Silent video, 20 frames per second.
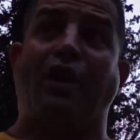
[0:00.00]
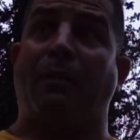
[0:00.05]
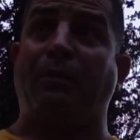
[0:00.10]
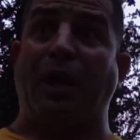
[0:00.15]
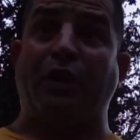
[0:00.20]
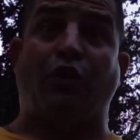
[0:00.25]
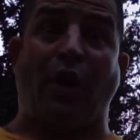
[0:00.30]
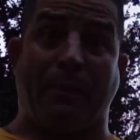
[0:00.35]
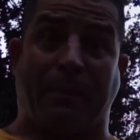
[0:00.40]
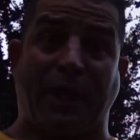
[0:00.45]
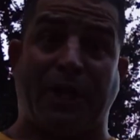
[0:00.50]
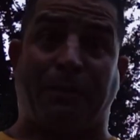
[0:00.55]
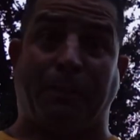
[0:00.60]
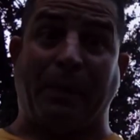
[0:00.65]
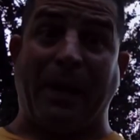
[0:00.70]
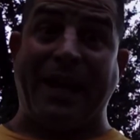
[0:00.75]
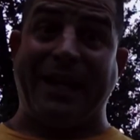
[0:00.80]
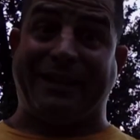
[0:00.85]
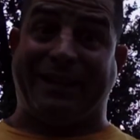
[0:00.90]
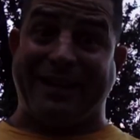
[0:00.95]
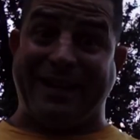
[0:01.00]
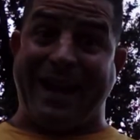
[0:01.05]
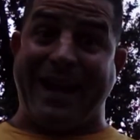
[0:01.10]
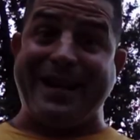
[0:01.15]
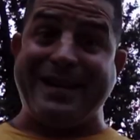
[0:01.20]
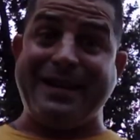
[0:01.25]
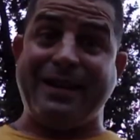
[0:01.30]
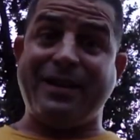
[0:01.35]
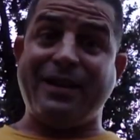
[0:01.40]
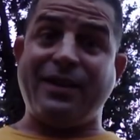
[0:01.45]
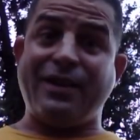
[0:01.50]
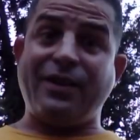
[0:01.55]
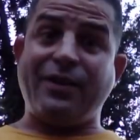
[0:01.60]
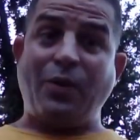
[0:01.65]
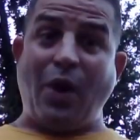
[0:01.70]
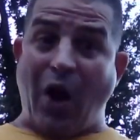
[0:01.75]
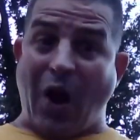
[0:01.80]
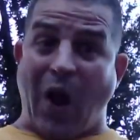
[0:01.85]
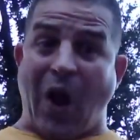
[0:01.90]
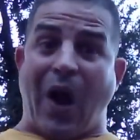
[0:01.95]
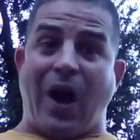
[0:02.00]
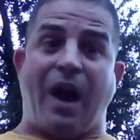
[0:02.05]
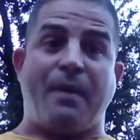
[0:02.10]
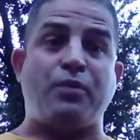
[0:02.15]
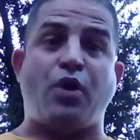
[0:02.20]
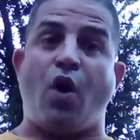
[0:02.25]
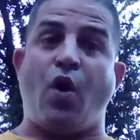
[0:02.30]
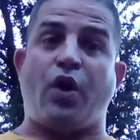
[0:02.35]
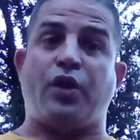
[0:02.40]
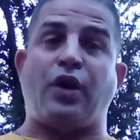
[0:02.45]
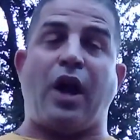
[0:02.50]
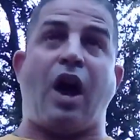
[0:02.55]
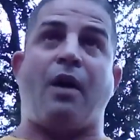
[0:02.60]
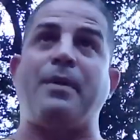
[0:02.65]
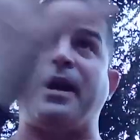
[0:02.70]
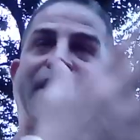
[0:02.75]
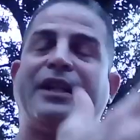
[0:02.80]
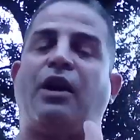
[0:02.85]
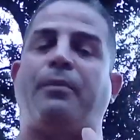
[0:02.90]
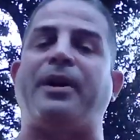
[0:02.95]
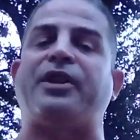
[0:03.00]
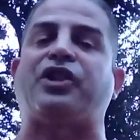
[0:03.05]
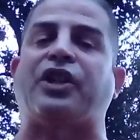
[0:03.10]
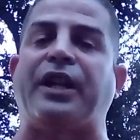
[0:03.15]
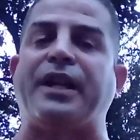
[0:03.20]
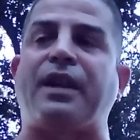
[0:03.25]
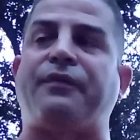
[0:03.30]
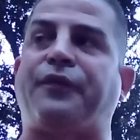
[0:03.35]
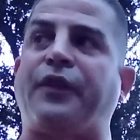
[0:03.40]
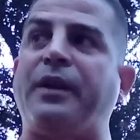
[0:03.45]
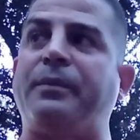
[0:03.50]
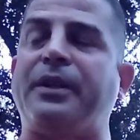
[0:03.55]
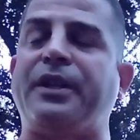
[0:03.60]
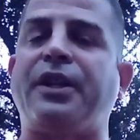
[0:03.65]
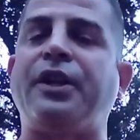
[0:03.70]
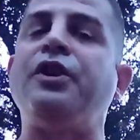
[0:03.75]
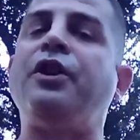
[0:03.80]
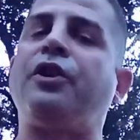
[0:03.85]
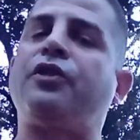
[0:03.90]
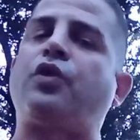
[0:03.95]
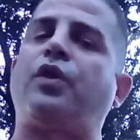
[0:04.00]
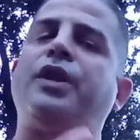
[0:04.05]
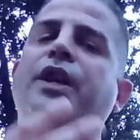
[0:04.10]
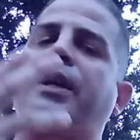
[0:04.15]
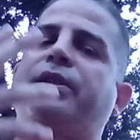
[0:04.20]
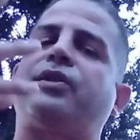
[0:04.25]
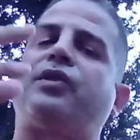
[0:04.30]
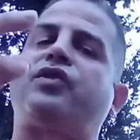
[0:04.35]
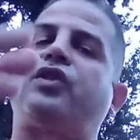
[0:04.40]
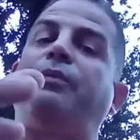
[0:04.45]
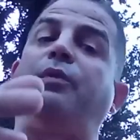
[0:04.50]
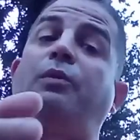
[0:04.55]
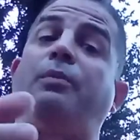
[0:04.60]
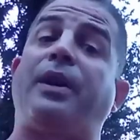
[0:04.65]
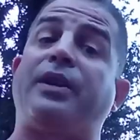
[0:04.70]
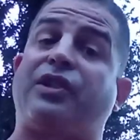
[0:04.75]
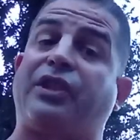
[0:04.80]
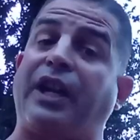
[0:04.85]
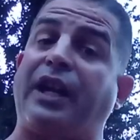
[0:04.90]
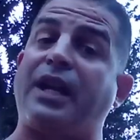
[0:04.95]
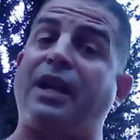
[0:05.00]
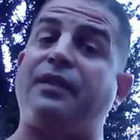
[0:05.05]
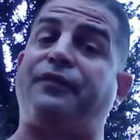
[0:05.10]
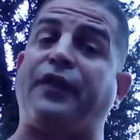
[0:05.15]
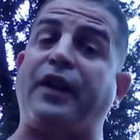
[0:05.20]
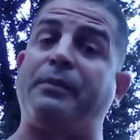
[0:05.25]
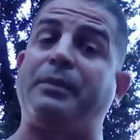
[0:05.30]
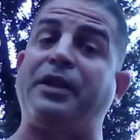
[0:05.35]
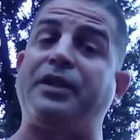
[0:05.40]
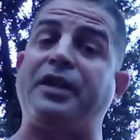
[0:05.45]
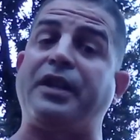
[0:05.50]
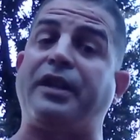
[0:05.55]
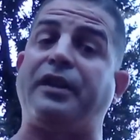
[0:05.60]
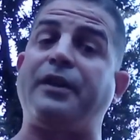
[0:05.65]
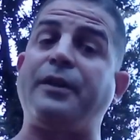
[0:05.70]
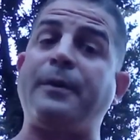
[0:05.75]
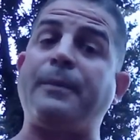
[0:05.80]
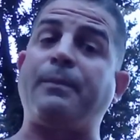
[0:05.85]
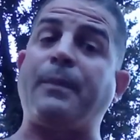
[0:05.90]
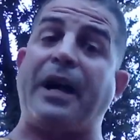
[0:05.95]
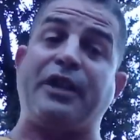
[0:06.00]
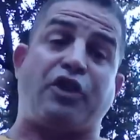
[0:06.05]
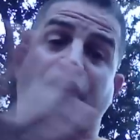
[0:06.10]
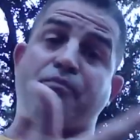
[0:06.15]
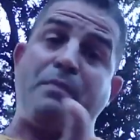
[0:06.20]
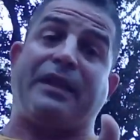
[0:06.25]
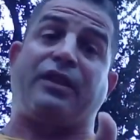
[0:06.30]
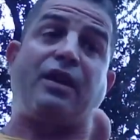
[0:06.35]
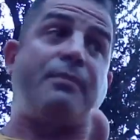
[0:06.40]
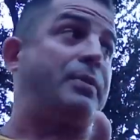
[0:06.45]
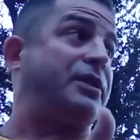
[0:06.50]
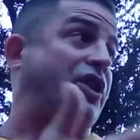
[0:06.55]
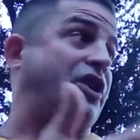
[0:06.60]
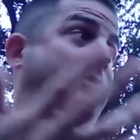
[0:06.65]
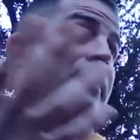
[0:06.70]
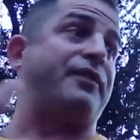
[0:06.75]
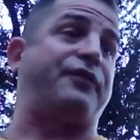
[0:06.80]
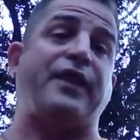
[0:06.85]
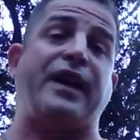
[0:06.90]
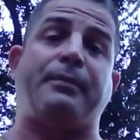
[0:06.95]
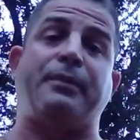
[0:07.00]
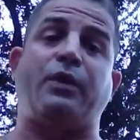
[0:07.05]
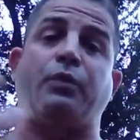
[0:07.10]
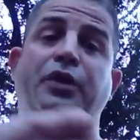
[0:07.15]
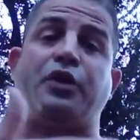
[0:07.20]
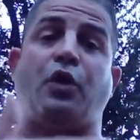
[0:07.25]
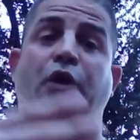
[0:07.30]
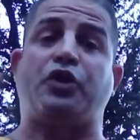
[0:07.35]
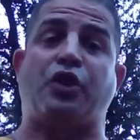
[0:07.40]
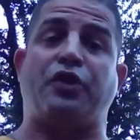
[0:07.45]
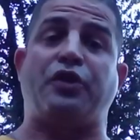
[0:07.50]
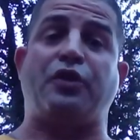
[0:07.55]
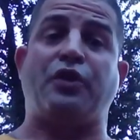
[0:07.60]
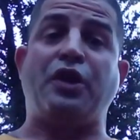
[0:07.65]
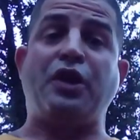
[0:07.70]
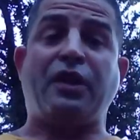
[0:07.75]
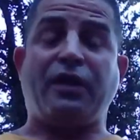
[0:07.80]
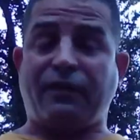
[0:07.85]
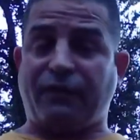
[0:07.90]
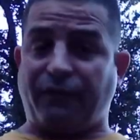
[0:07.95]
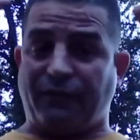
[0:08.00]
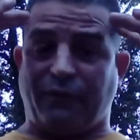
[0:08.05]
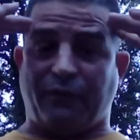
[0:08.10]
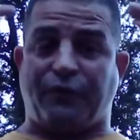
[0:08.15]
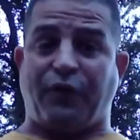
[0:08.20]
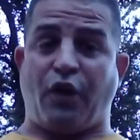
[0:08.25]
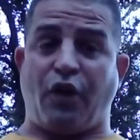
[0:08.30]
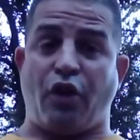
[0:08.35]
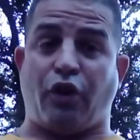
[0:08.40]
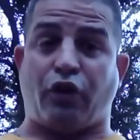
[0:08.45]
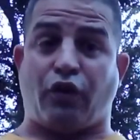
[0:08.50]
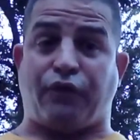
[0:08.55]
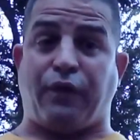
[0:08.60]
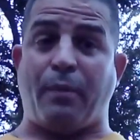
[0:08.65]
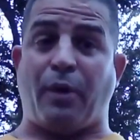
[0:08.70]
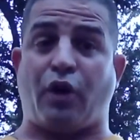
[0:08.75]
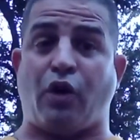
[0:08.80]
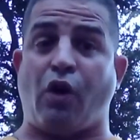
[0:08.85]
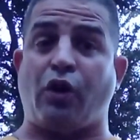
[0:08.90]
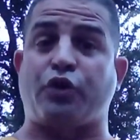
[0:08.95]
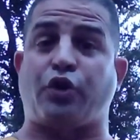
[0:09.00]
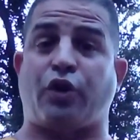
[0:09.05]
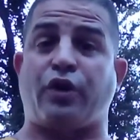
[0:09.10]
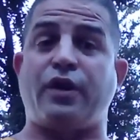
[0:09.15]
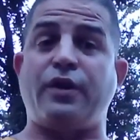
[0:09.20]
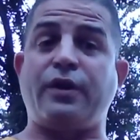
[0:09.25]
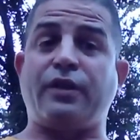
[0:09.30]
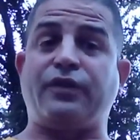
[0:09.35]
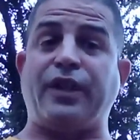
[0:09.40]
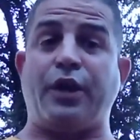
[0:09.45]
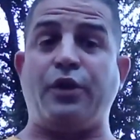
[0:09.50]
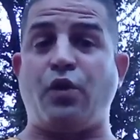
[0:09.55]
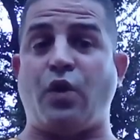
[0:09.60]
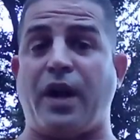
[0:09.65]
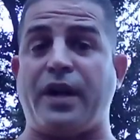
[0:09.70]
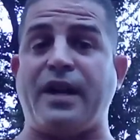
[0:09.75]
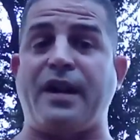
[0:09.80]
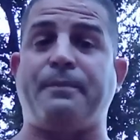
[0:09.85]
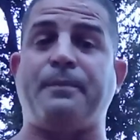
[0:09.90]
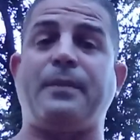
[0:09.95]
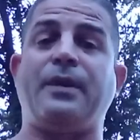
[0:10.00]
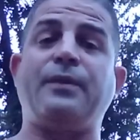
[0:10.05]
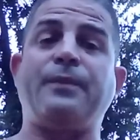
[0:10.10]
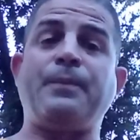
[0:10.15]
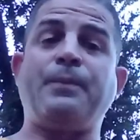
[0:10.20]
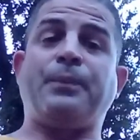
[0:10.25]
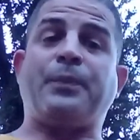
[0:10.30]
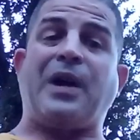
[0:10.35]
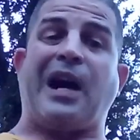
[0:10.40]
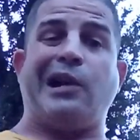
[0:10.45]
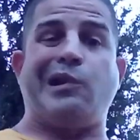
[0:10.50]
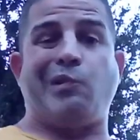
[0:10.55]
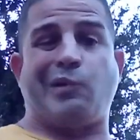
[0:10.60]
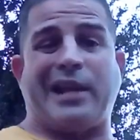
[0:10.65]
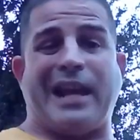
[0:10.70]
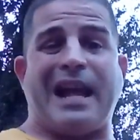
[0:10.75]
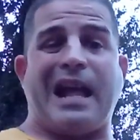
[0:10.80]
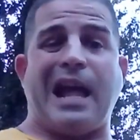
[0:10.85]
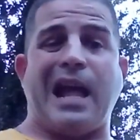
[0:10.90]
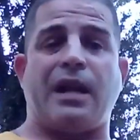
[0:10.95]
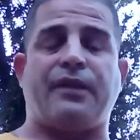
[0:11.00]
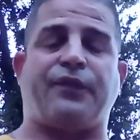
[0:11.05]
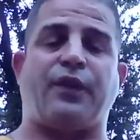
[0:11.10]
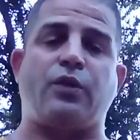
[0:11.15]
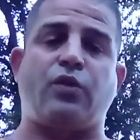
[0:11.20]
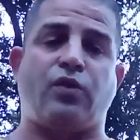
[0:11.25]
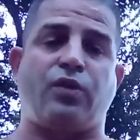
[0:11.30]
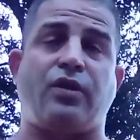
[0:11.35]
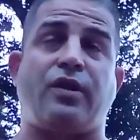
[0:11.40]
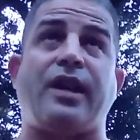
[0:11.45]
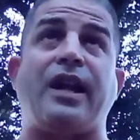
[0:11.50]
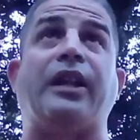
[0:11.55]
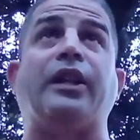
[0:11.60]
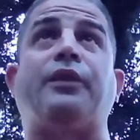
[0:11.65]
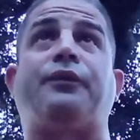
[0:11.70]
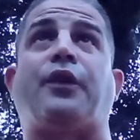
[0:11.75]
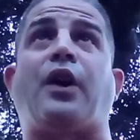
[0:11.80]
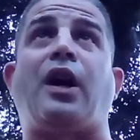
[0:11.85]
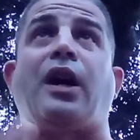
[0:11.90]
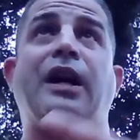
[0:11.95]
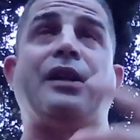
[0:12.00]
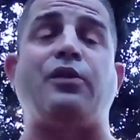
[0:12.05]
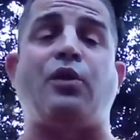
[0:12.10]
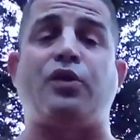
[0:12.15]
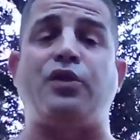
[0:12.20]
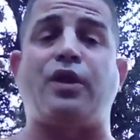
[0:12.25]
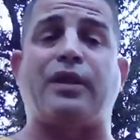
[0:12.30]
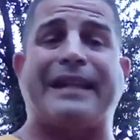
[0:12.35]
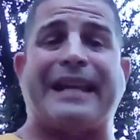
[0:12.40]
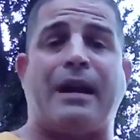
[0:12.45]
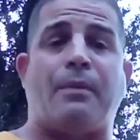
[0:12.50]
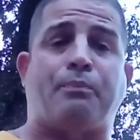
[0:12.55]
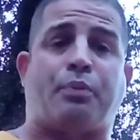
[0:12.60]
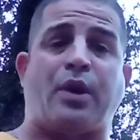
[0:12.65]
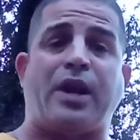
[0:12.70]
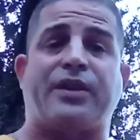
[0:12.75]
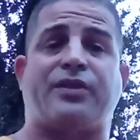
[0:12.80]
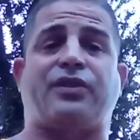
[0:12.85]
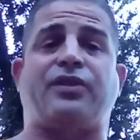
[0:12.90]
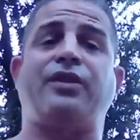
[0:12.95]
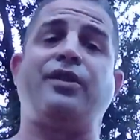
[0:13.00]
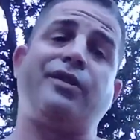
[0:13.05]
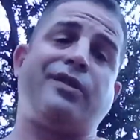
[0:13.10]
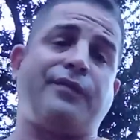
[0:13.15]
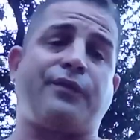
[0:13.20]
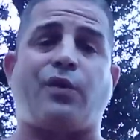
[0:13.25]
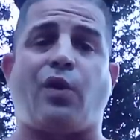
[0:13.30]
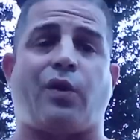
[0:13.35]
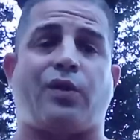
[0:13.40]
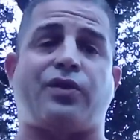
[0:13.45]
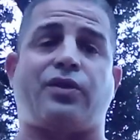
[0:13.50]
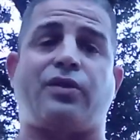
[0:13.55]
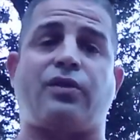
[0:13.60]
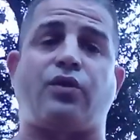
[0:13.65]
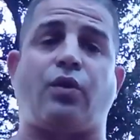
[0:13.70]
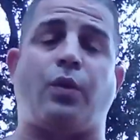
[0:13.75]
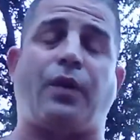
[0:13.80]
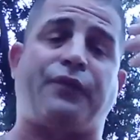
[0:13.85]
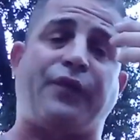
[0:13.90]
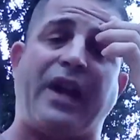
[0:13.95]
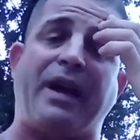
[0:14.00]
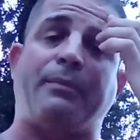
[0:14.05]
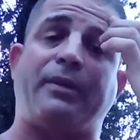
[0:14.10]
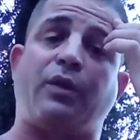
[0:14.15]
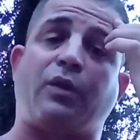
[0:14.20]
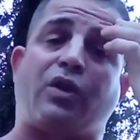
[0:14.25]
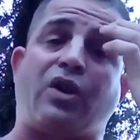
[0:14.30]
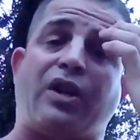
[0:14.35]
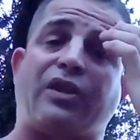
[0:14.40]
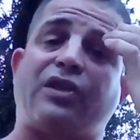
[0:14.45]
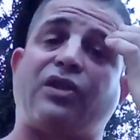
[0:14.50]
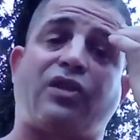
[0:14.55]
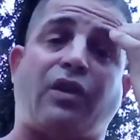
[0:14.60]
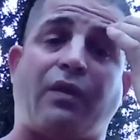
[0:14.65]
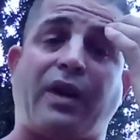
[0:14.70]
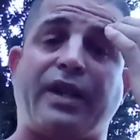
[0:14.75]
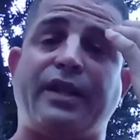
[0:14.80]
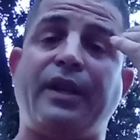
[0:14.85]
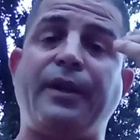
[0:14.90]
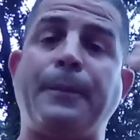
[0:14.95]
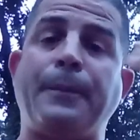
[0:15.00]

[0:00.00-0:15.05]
I'm like, Dropkick's playing tonight? Ah, I'm going. Now I'm hanging out with my Skinhead family. So he hasn't seen me with my Skinhead family yet. I just met them, but they're my family. We know each other from our culture. They know who I am. I know Cardiff, I know the Antifa, I know the oppressed, of course. So we're family, we're cousins already.